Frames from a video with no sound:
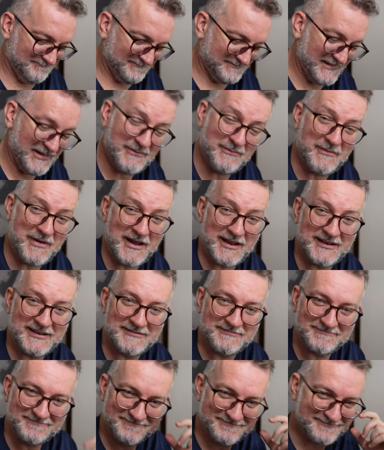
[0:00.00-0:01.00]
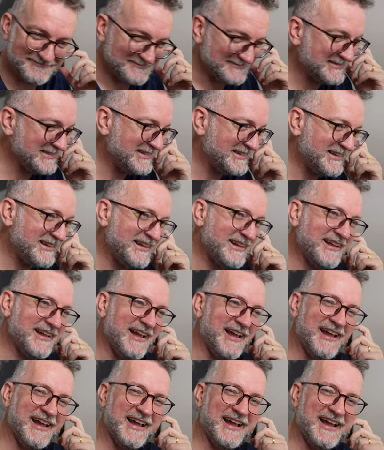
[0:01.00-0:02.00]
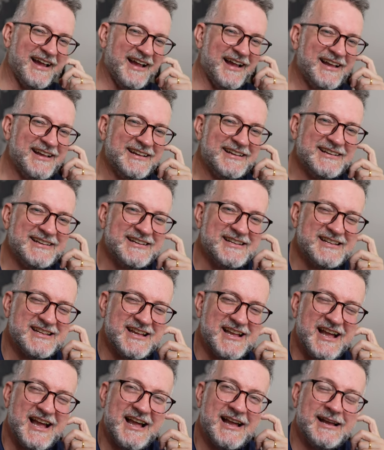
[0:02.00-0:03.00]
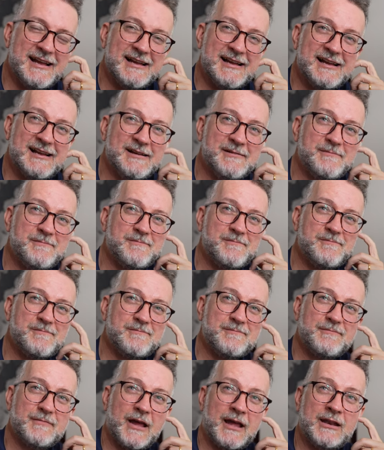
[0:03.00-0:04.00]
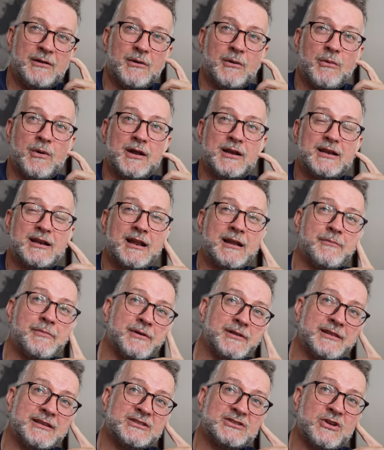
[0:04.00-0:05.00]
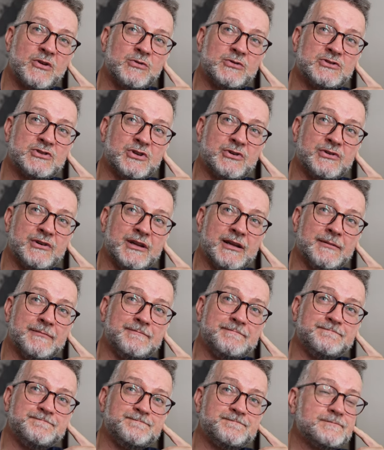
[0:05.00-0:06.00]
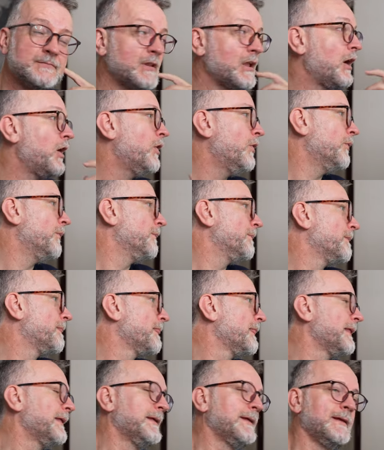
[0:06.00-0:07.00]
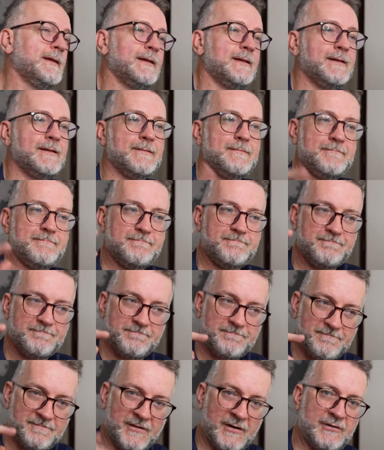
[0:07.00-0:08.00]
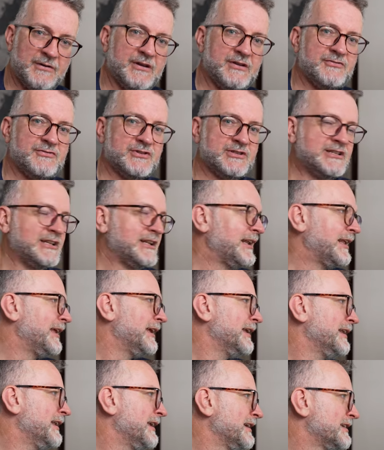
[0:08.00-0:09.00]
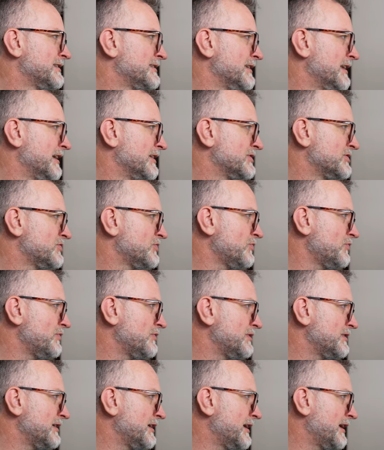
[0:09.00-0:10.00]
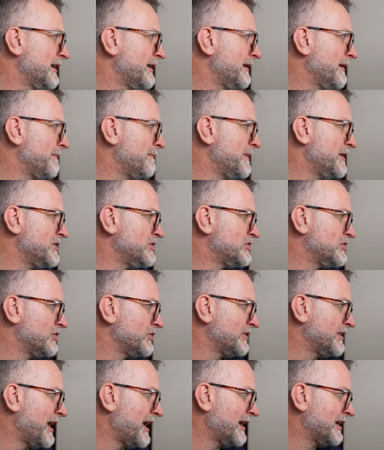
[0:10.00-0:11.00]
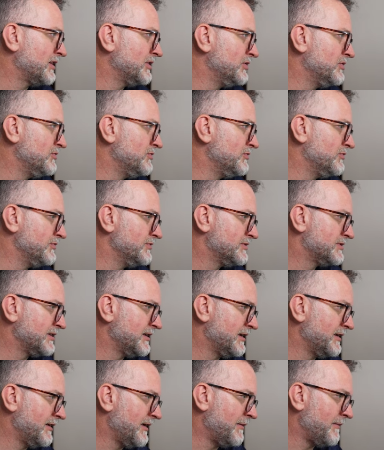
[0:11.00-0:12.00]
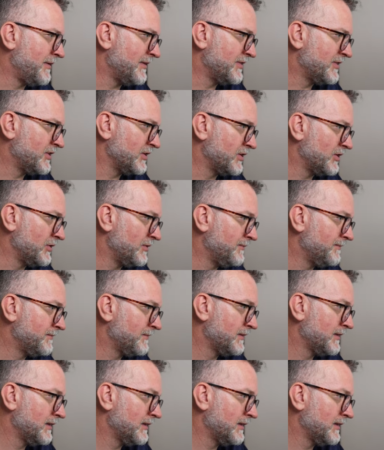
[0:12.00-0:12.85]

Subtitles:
Never mind. Anyway, why did I bring this whole story up? Oh. Very interestingly, in Hickson, I saw it mentioned on Hacker News a month ago,